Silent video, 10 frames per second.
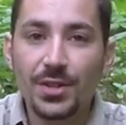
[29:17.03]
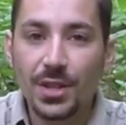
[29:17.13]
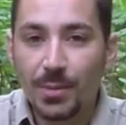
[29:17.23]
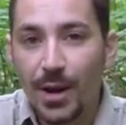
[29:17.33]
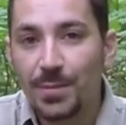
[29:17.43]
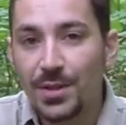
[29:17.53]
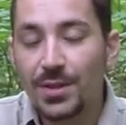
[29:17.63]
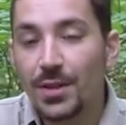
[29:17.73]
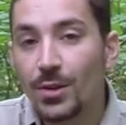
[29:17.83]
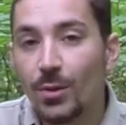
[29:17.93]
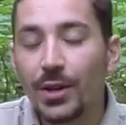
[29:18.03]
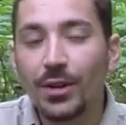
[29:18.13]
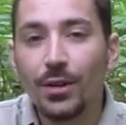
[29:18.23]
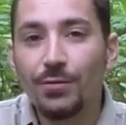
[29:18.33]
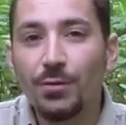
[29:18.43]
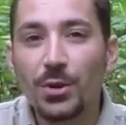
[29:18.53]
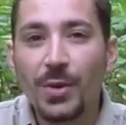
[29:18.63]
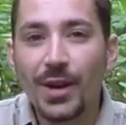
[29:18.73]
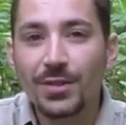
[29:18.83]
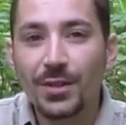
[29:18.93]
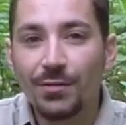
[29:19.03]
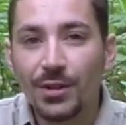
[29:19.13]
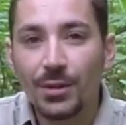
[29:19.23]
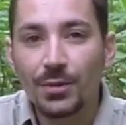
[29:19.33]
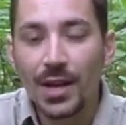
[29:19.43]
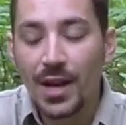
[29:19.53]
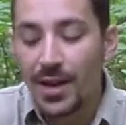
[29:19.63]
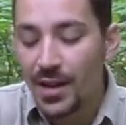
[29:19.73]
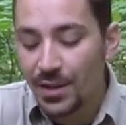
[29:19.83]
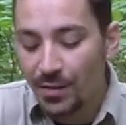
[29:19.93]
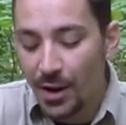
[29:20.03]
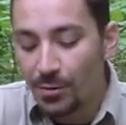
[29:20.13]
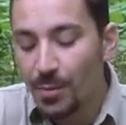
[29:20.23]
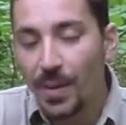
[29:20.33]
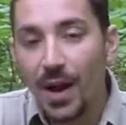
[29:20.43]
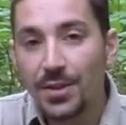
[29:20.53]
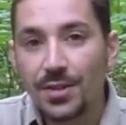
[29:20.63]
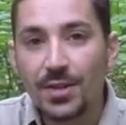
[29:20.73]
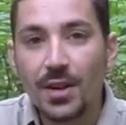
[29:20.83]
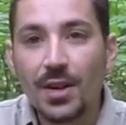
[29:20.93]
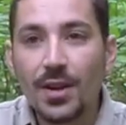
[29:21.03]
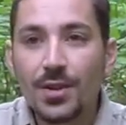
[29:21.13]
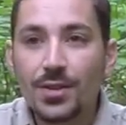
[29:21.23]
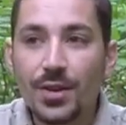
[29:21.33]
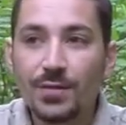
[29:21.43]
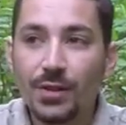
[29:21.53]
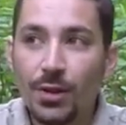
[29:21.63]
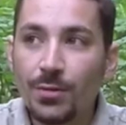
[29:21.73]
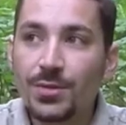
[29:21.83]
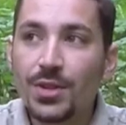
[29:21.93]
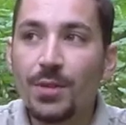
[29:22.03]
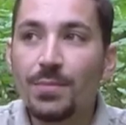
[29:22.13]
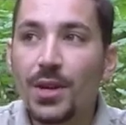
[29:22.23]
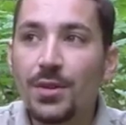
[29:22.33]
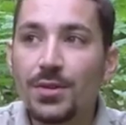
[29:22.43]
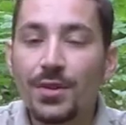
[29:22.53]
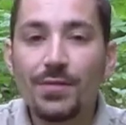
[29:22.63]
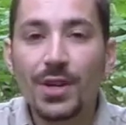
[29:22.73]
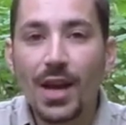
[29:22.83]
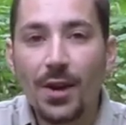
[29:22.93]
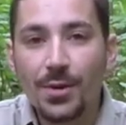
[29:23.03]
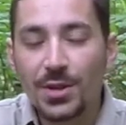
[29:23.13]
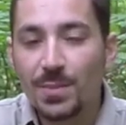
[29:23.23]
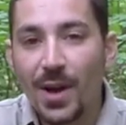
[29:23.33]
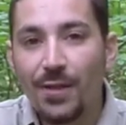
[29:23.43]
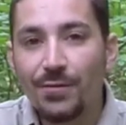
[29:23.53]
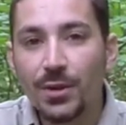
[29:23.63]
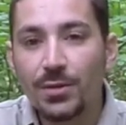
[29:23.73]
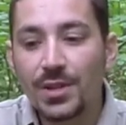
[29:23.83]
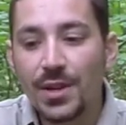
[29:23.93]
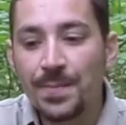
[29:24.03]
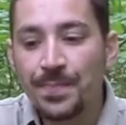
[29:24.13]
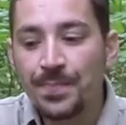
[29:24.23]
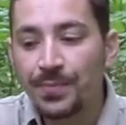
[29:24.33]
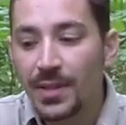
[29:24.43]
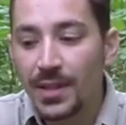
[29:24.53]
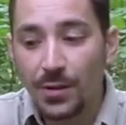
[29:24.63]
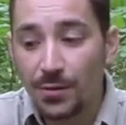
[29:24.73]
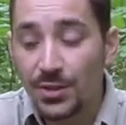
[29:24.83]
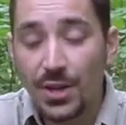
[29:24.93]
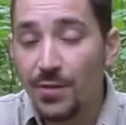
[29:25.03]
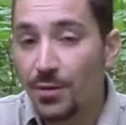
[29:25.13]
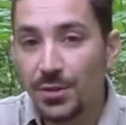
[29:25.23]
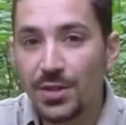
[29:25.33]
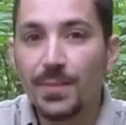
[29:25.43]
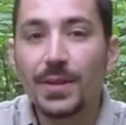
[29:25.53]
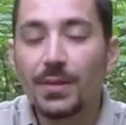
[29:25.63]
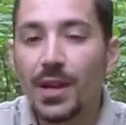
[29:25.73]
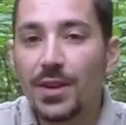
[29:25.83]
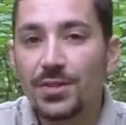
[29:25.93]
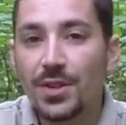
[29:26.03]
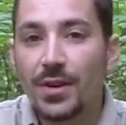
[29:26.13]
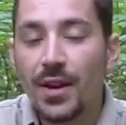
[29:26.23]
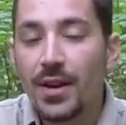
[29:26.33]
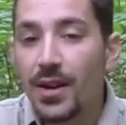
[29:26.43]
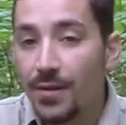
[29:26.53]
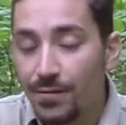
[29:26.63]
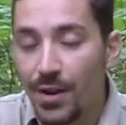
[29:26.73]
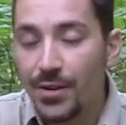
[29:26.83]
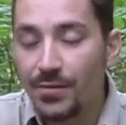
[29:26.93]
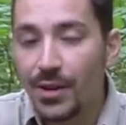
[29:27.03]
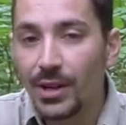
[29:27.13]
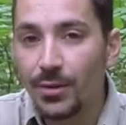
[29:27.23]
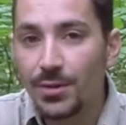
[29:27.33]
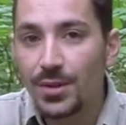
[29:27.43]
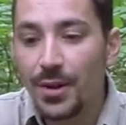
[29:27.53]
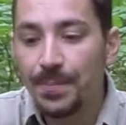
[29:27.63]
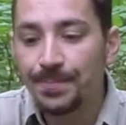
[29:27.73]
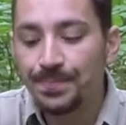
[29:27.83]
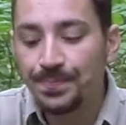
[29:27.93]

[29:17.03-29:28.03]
It's going to be able to do quite a lot for you out in the field. It's very robust, so it's for long-term use. If you carry a spare filter, then obviously you've got something that will last you a very, very long time.